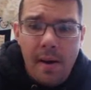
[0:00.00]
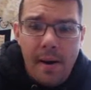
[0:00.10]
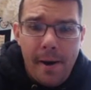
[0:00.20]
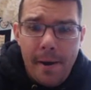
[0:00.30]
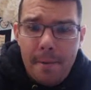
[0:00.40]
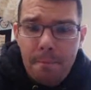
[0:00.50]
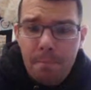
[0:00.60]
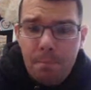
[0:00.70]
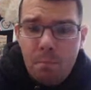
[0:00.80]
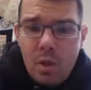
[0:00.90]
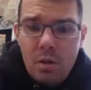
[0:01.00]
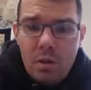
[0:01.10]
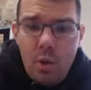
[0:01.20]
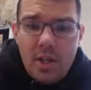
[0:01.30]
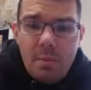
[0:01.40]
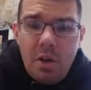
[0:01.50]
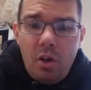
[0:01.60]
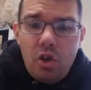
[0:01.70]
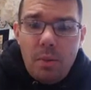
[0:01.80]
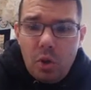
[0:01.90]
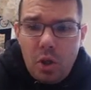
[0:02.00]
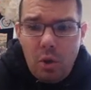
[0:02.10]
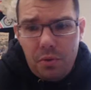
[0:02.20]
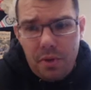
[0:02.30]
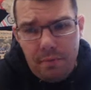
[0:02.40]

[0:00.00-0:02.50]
You have something called Jim Crows,